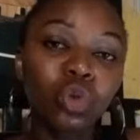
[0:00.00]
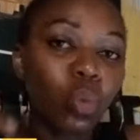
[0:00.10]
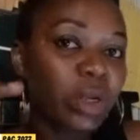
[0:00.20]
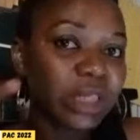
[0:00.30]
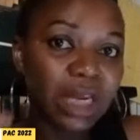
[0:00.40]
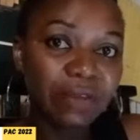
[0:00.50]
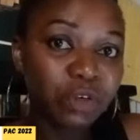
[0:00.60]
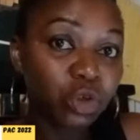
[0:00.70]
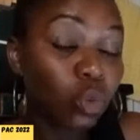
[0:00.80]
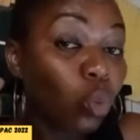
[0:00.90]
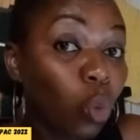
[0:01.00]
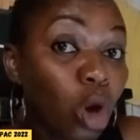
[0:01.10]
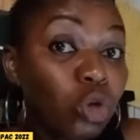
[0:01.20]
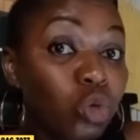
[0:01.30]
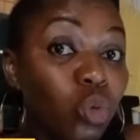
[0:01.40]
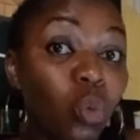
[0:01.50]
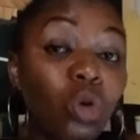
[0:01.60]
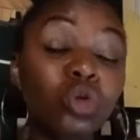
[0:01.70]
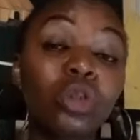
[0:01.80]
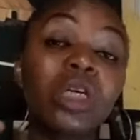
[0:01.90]
to watch television. What do you
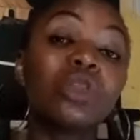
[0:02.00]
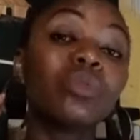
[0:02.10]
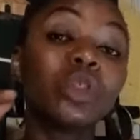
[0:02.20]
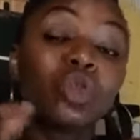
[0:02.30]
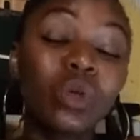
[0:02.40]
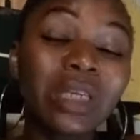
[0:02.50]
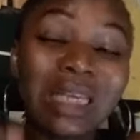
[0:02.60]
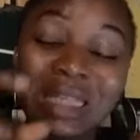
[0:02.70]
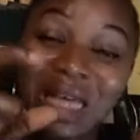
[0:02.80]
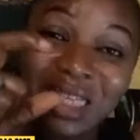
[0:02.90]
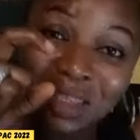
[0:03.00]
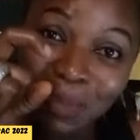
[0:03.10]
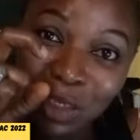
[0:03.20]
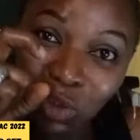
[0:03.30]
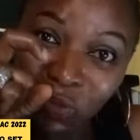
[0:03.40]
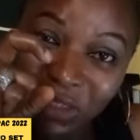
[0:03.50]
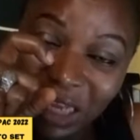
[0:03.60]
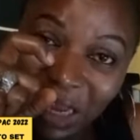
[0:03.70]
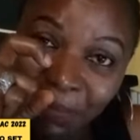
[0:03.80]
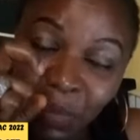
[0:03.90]
want your child to be doing in that space of
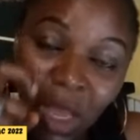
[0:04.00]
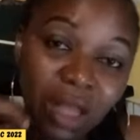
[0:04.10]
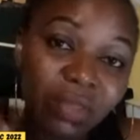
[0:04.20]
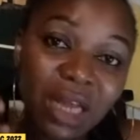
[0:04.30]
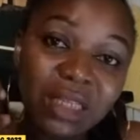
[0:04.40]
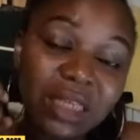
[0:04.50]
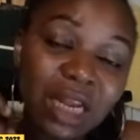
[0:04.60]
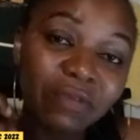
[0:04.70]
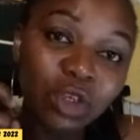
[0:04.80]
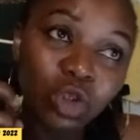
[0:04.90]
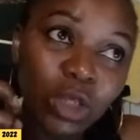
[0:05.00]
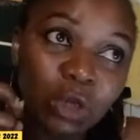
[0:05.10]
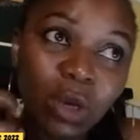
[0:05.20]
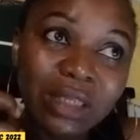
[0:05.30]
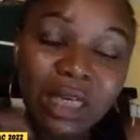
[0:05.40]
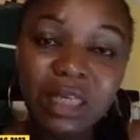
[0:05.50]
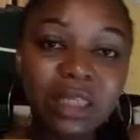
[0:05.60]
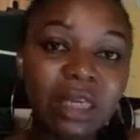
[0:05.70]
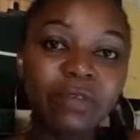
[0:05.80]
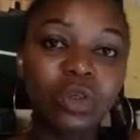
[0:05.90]
time that you are taking the
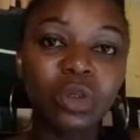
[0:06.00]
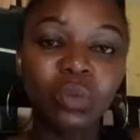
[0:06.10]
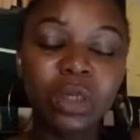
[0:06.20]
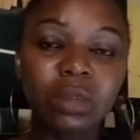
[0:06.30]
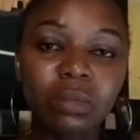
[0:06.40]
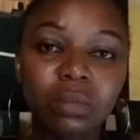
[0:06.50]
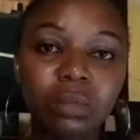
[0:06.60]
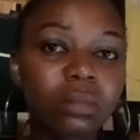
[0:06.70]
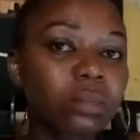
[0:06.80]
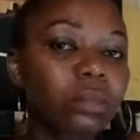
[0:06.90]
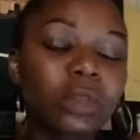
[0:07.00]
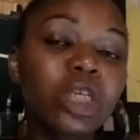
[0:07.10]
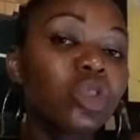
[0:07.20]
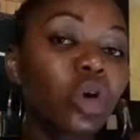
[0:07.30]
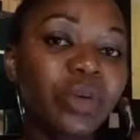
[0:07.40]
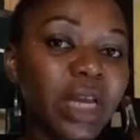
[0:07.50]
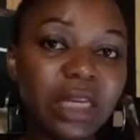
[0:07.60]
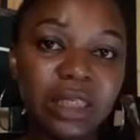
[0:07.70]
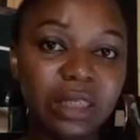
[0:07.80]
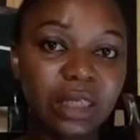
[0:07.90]
television away? It's not
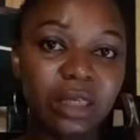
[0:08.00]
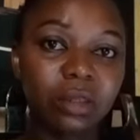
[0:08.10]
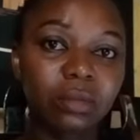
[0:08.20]
realistic.